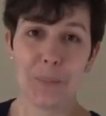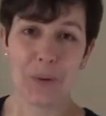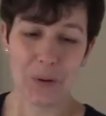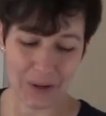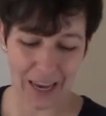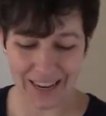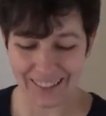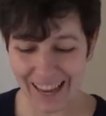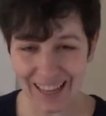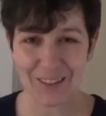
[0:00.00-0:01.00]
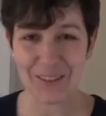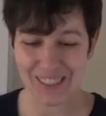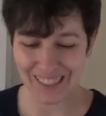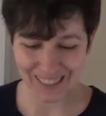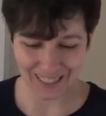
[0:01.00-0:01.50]
Okay, that was the
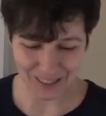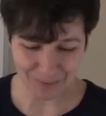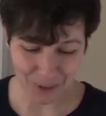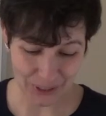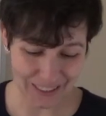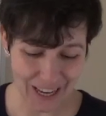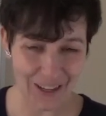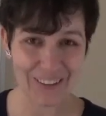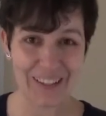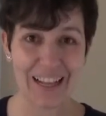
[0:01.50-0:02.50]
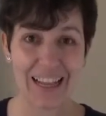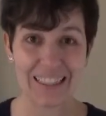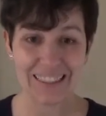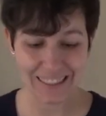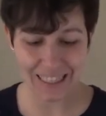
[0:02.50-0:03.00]
starting point. Now
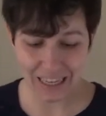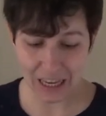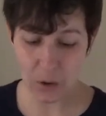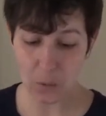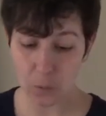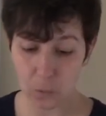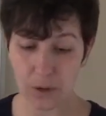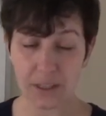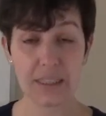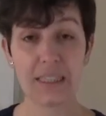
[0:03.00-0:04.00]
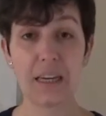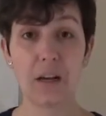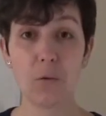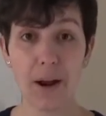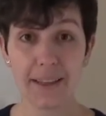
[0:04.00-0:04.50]
let's see what is the
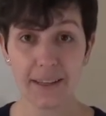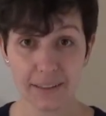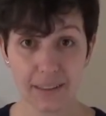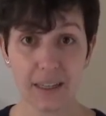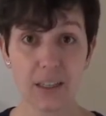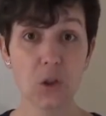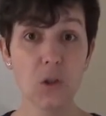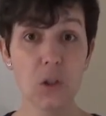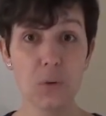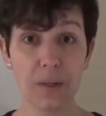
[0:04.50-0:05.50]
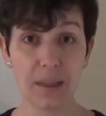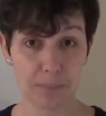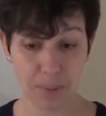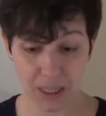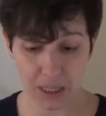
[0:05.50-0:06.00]
right answer. Is going to be
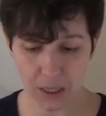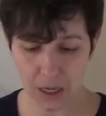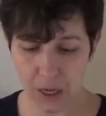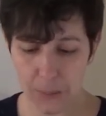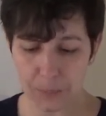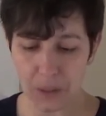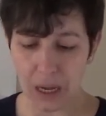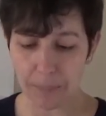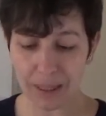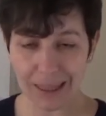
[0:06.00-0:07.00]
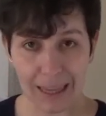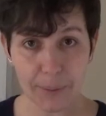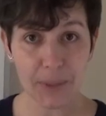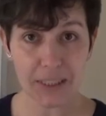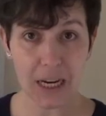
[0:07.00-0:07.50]
B, but let
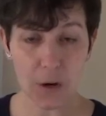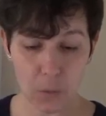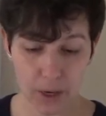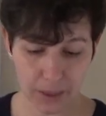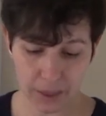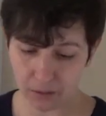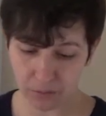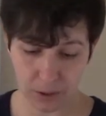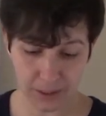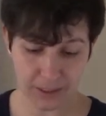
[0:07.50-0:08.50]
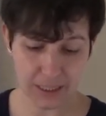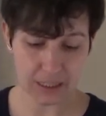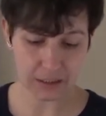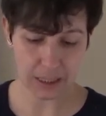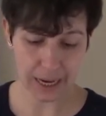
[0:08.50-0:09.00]
me start with, for
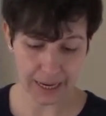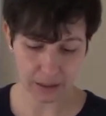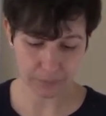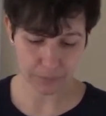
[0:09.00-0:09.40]
instance, A.